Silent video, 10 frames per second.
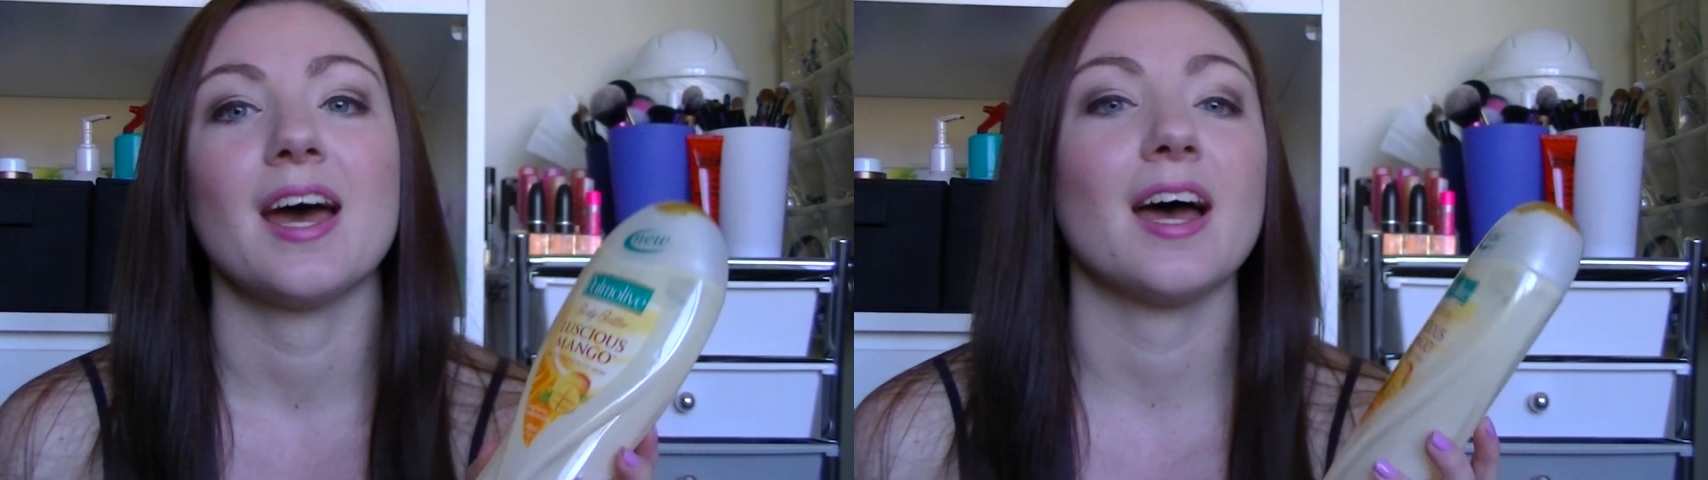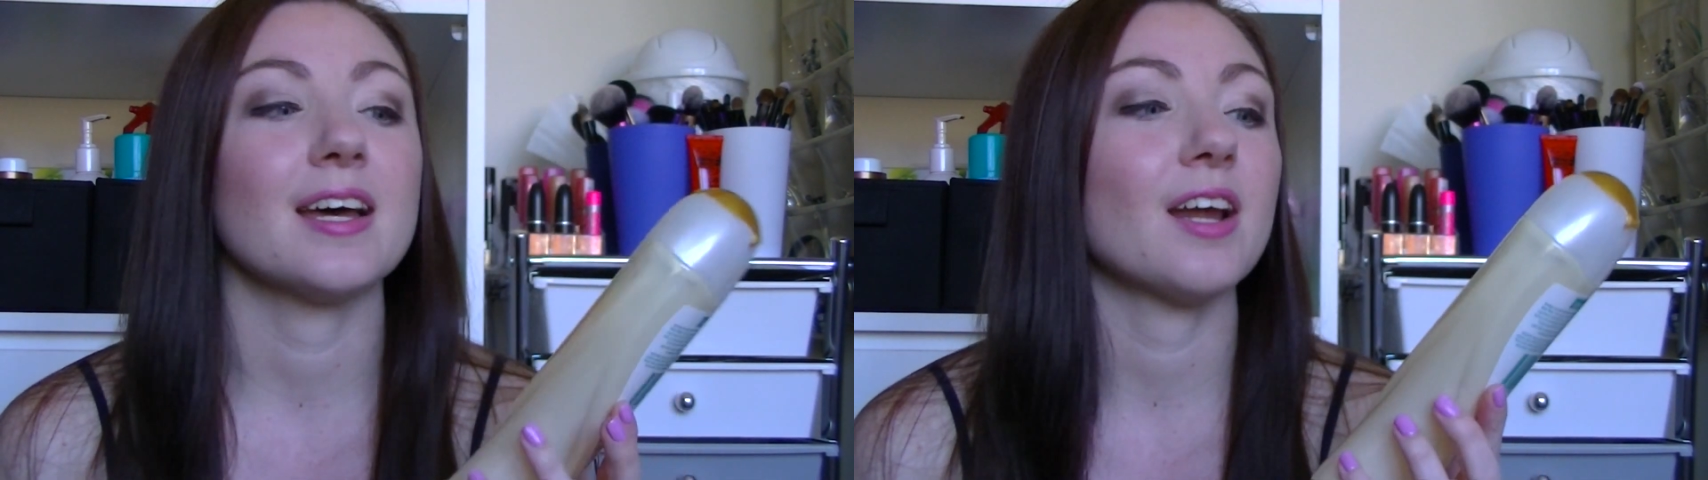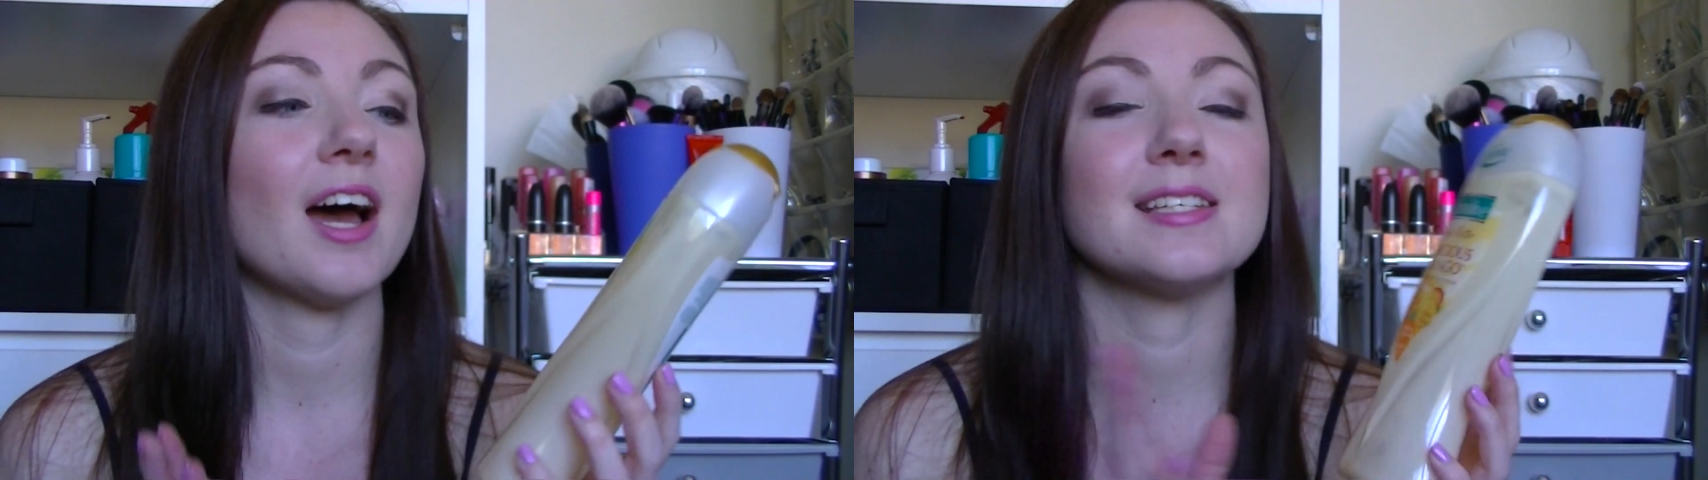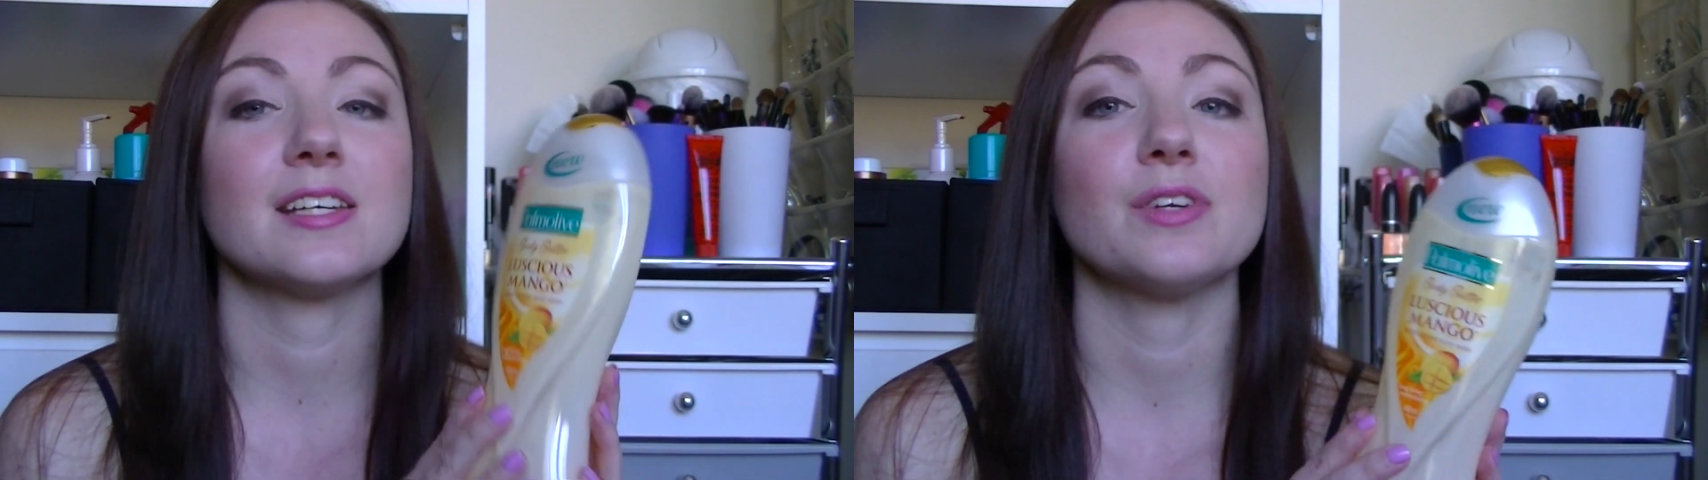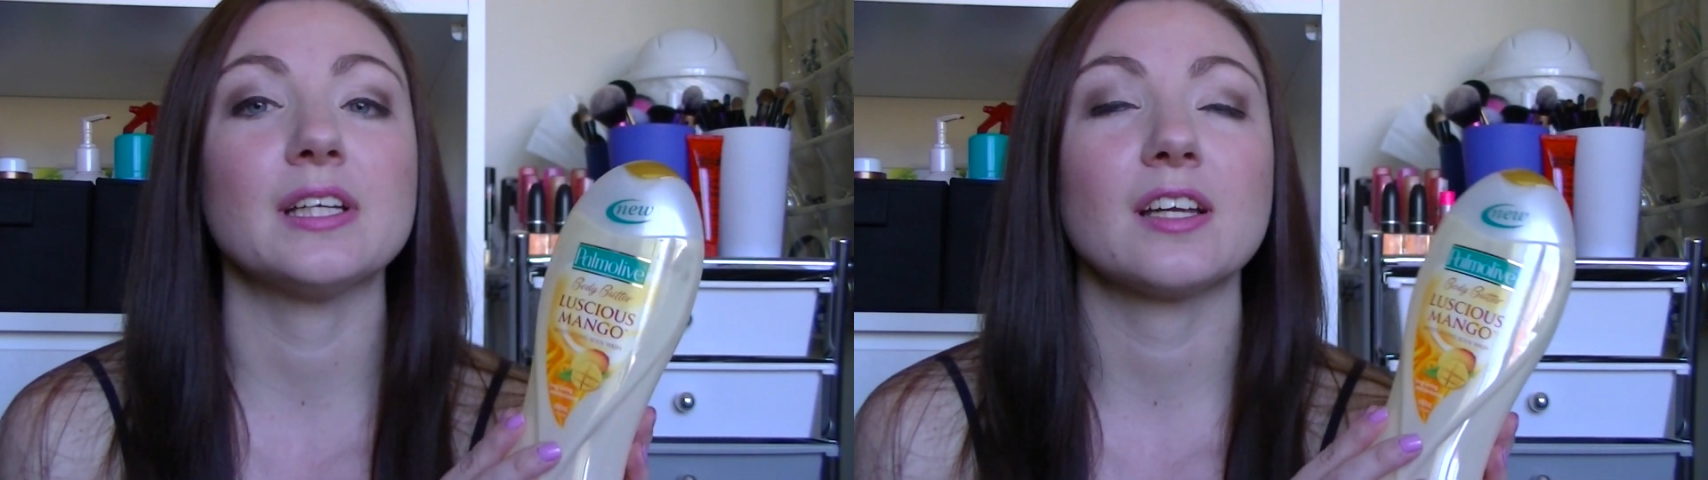And I
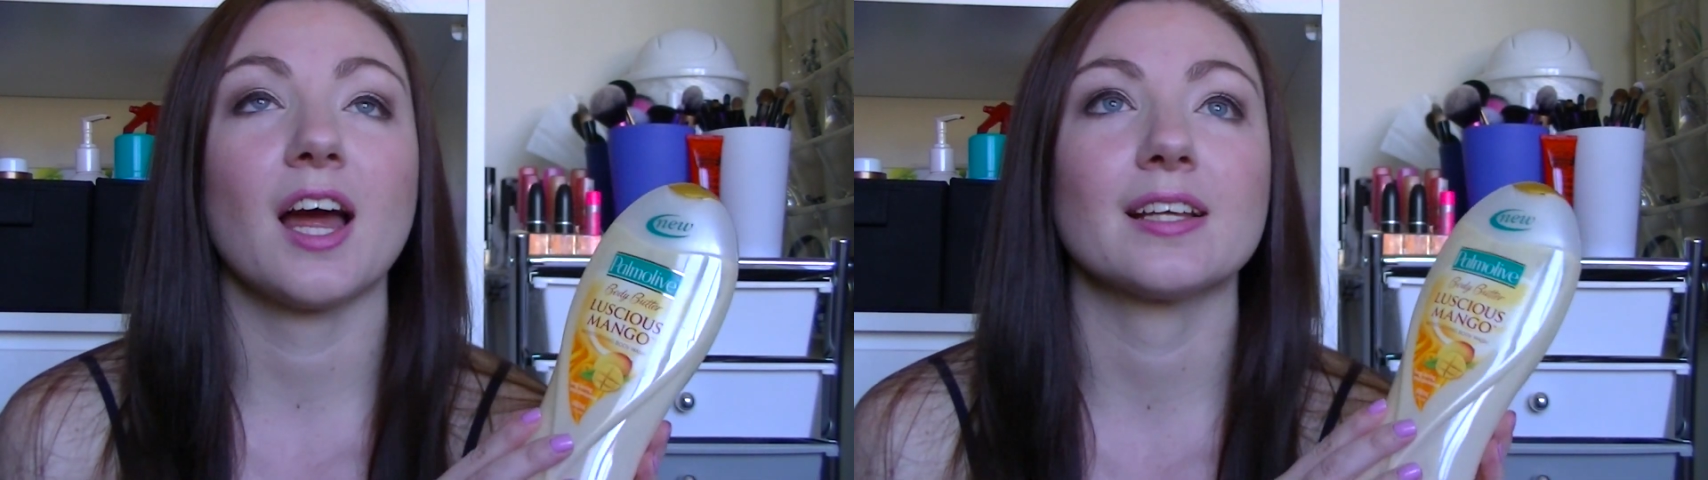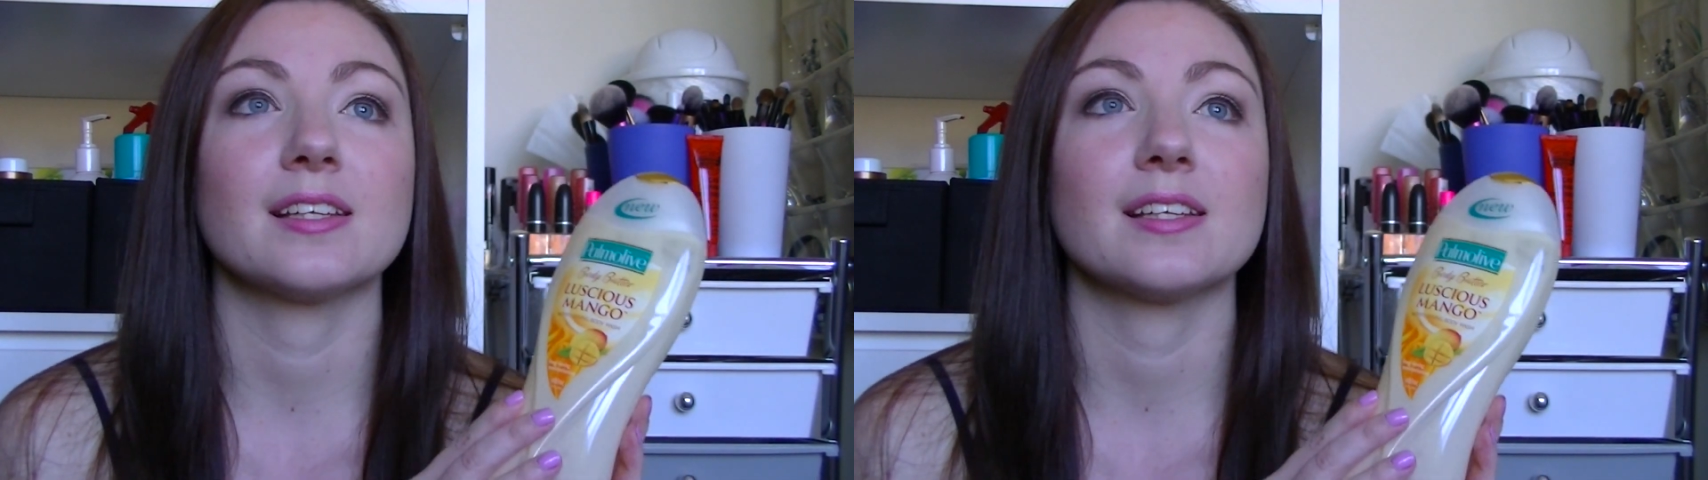did really like